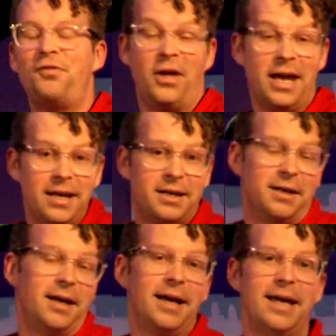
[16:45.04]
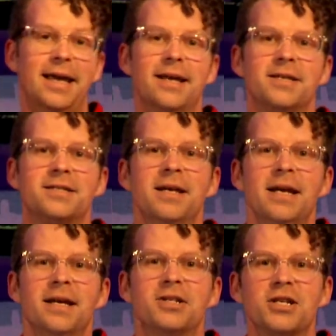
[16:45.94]
think, is
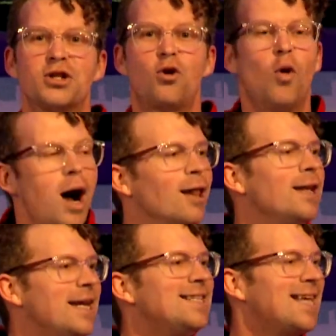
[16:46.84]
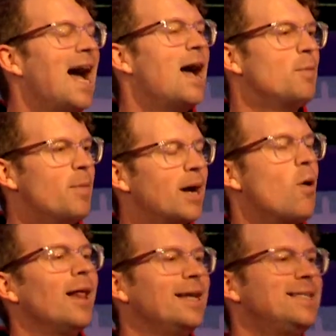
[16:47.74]
just quality time. And by
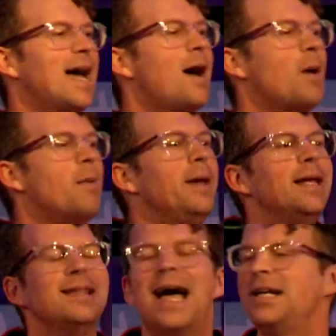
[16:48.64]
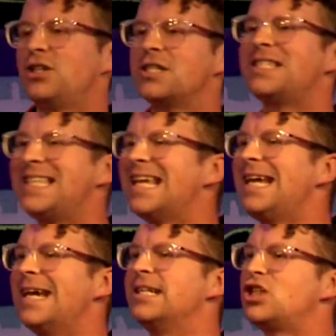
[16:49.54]
quality time, I mean, like, just
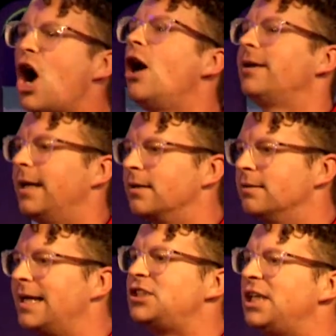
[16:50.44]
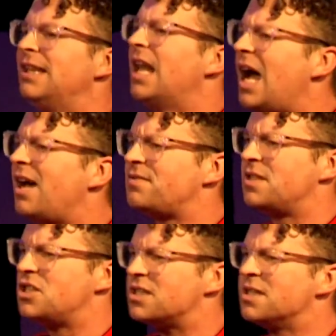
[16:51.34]
sitting and talking. Like, she loves to
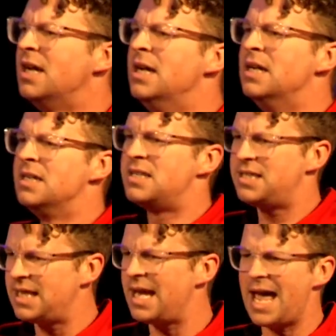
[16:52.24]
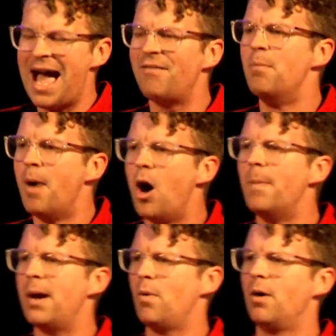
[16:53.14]
just sit, have a
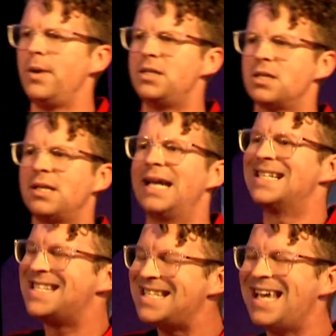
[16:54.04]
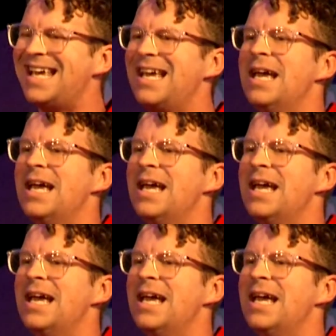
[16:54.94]
moment where we just, like, sit